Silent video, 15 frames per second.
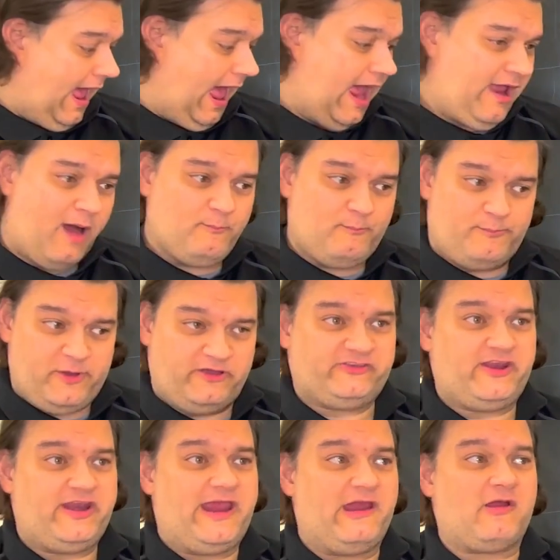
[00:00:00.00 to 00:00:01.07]
I got
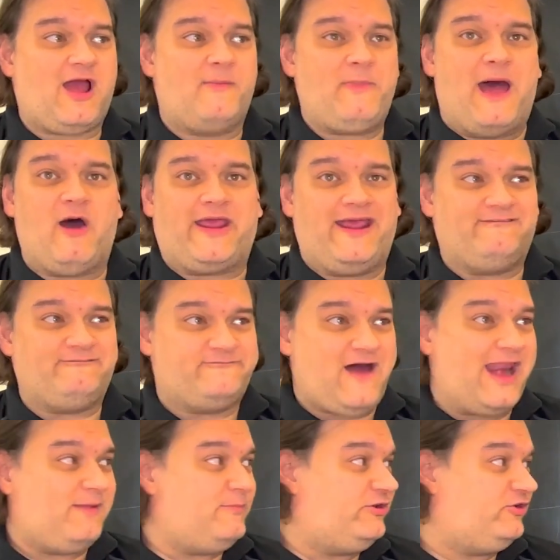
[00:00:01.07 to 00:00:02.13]
books in here about
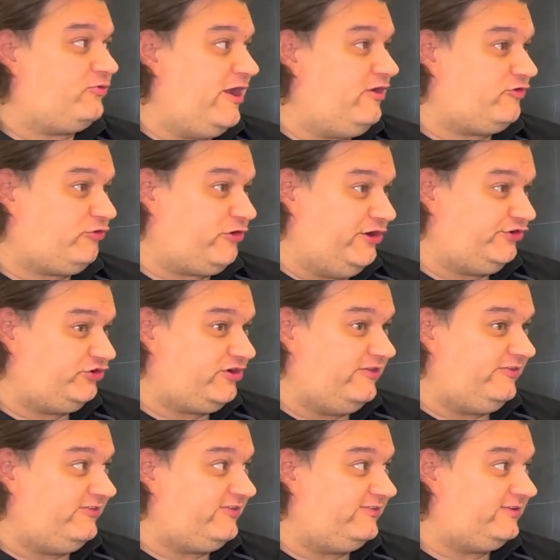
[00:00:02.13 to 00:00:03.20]
infighting between
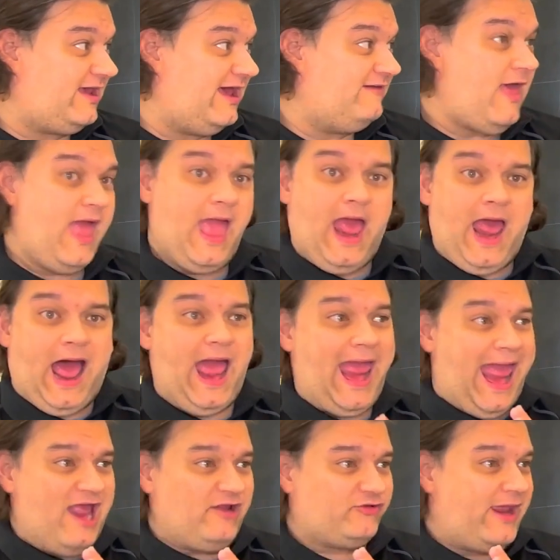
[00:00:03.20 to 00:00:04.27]
Christians and stuff. I
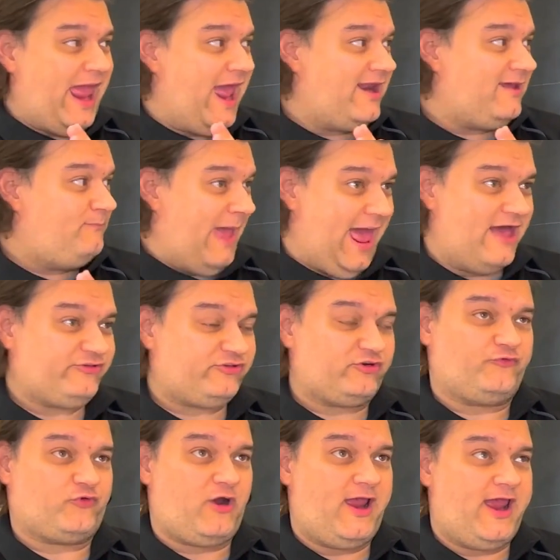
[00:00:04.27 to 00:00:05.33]
actually had a
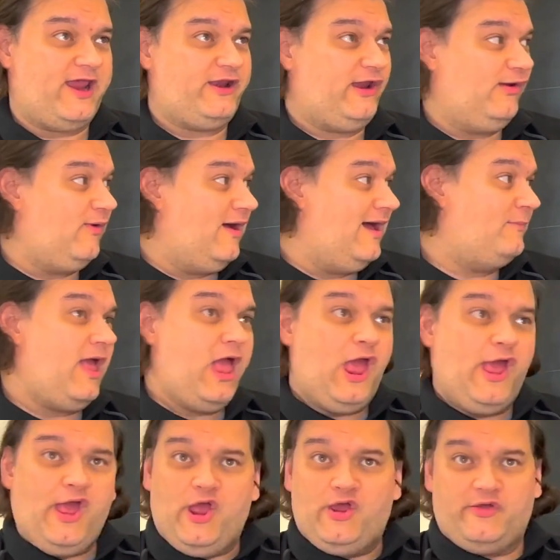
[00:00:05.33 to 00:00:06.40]
pastor friend who,
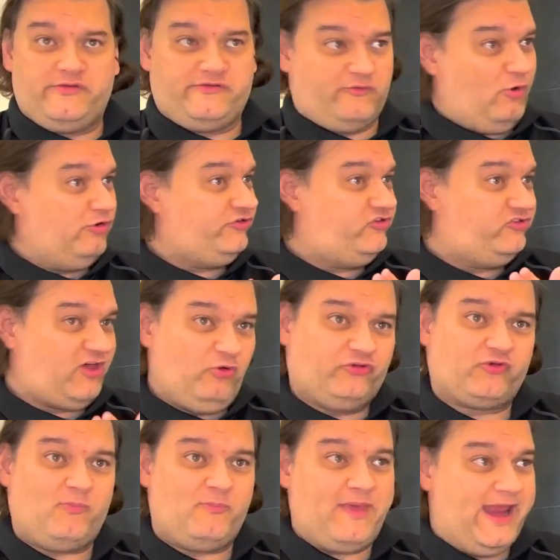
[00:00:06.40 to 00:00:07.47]

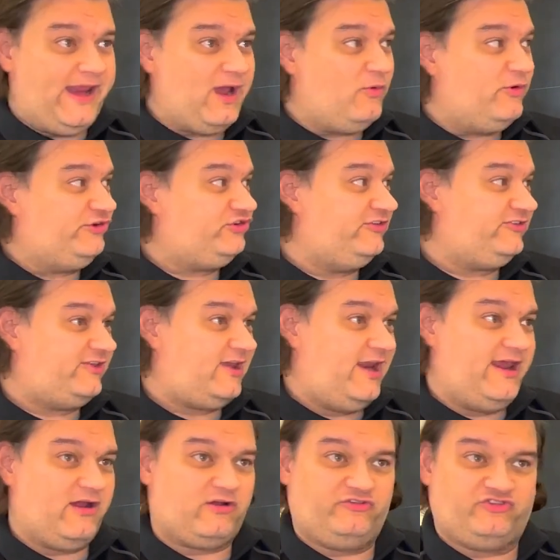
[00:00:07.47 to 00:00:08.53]
social media was just
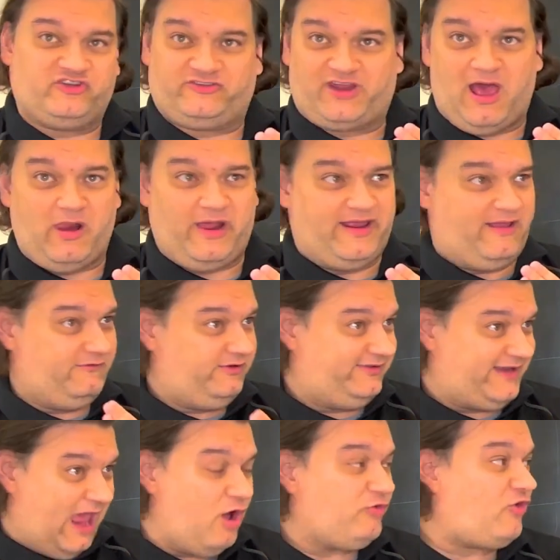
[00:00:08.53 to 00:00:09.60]
sitting here just telling
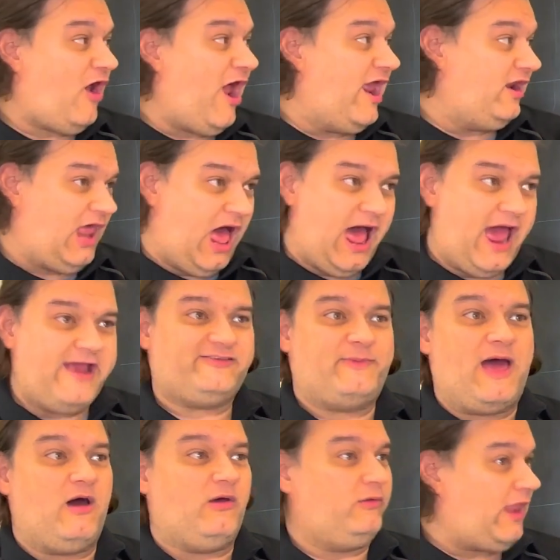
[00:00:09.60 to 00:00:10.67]
downright lies
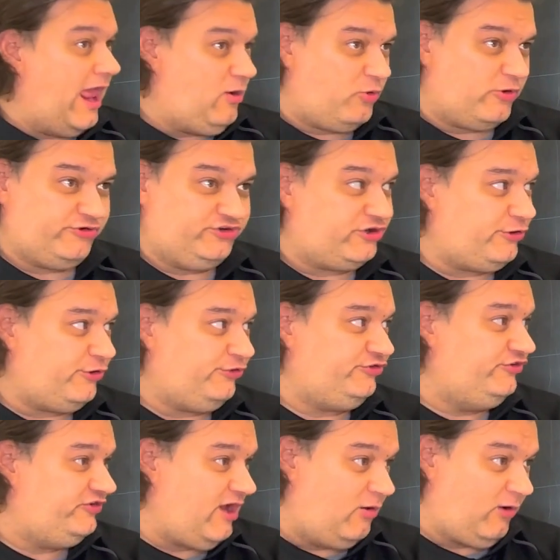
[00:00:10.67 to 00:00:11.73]
about Lakewood
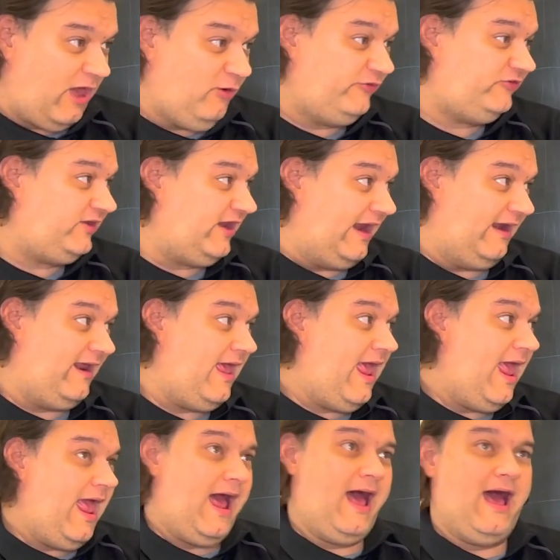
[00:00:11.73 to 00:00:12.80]
Church and Joel Osteen.
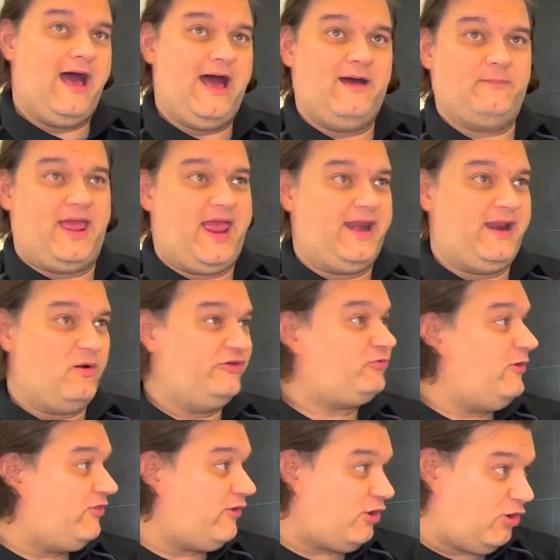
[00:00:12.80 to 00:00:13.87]
And it was
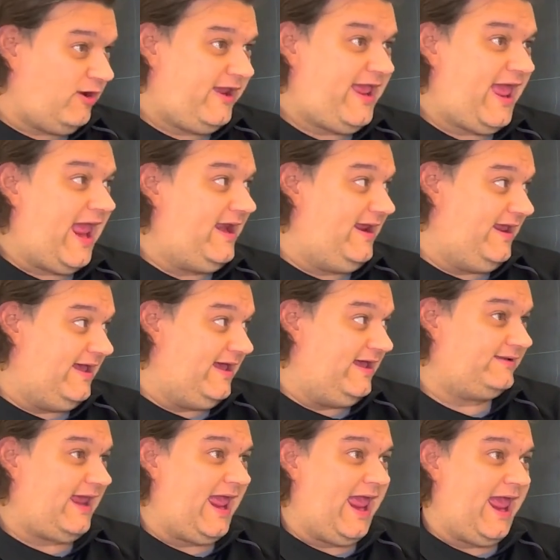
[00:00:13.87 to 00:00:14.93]
when the hurricane
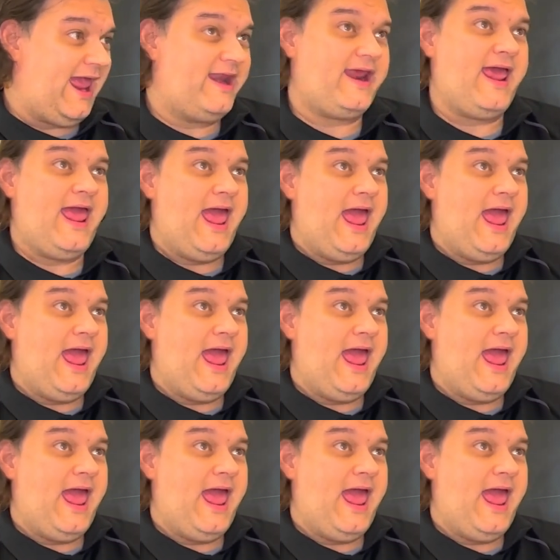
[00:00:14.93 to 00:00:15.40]
hit. And